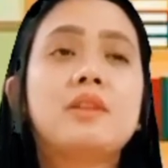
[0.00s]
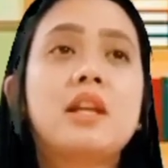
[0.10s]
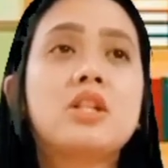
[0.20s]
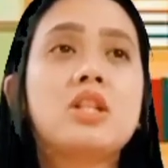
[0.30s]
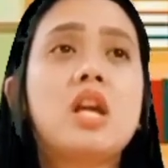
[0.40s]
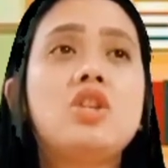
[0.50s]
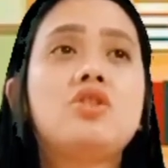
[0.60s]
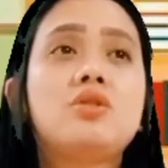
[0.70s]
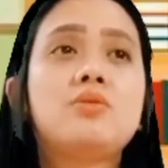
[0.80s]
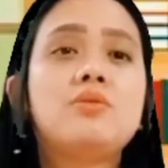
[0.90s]
the
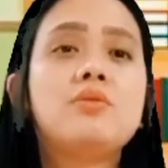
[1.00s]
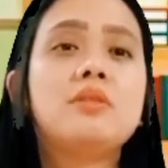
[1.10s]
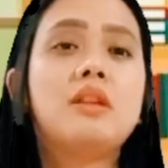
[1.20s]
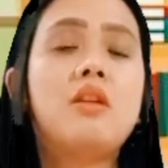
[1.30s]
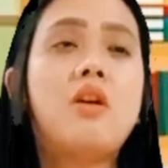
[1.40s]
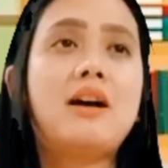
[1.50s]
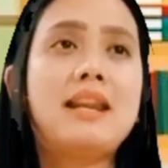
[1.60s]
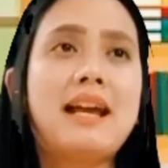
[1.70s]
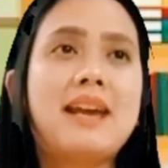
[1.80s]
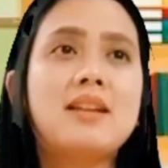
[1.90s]
stage 2, the
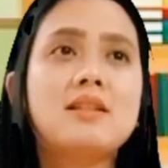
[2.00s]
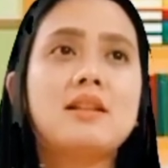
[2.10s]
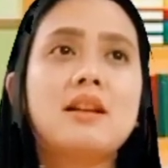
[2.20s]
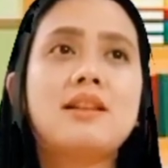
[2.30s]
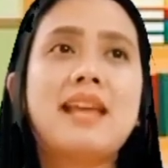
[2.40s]
localized,